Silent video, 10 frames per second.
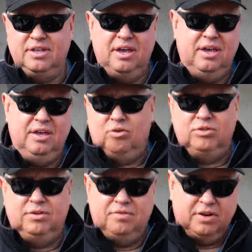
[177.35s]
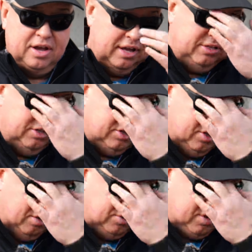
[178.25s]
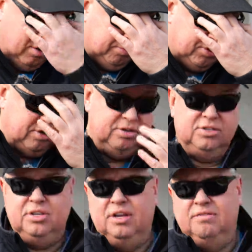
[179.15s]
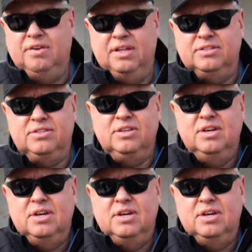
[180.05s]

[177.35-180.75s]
all different kinds of snow sculptures and events,